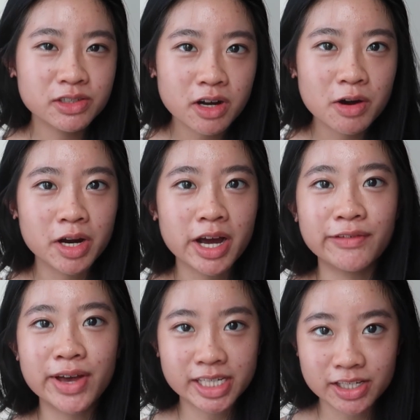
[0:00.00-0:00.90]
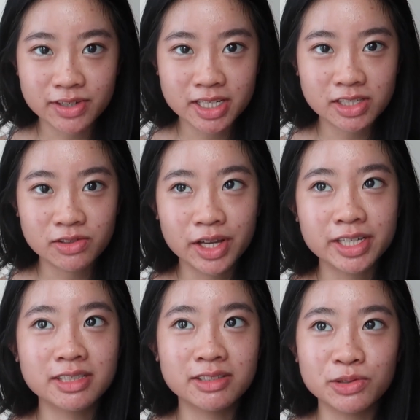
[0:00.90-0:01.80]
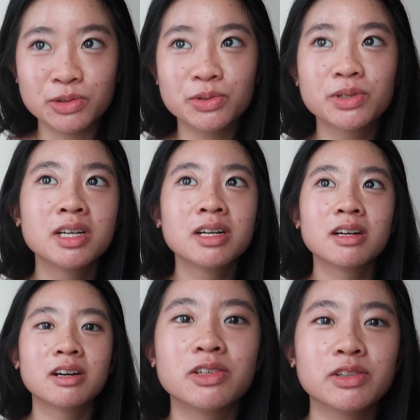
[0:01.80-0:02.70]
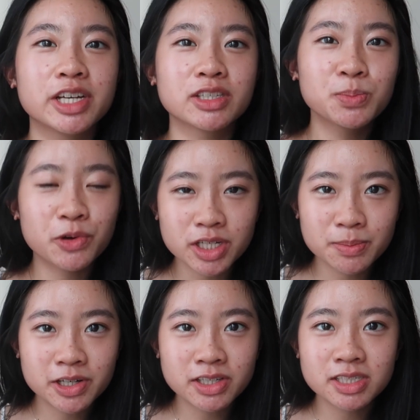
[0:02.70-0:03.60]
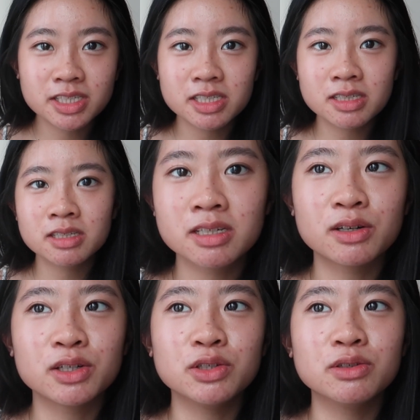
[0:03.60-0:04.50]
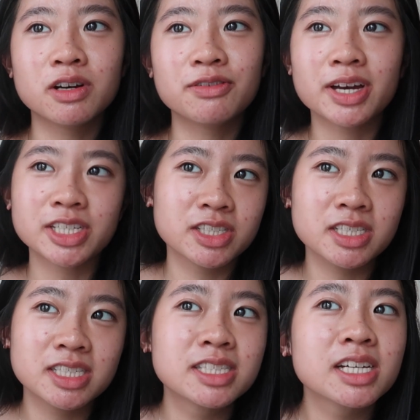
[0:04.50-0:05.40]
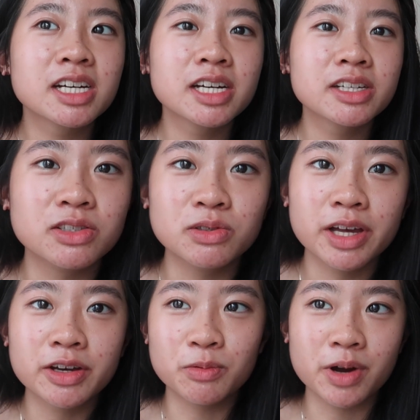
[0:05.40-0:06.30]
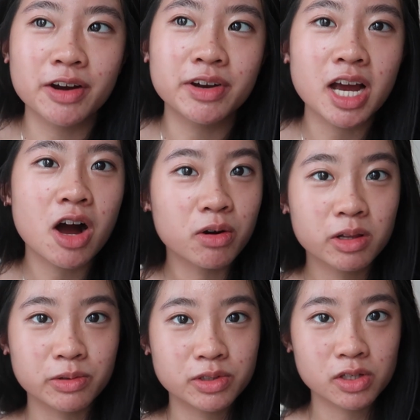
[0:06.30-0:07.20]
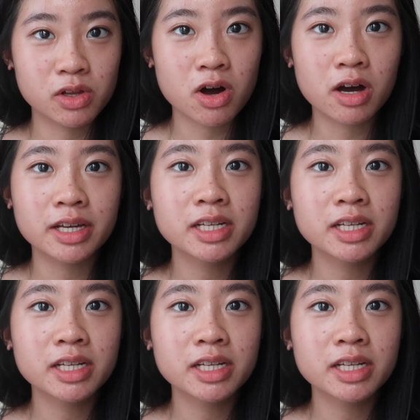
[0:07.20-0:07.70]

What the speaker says: you are, what kind of activities you like to do. Are you like a sporty person? Are you a fashionista? Do you like wearing out clothes a lot?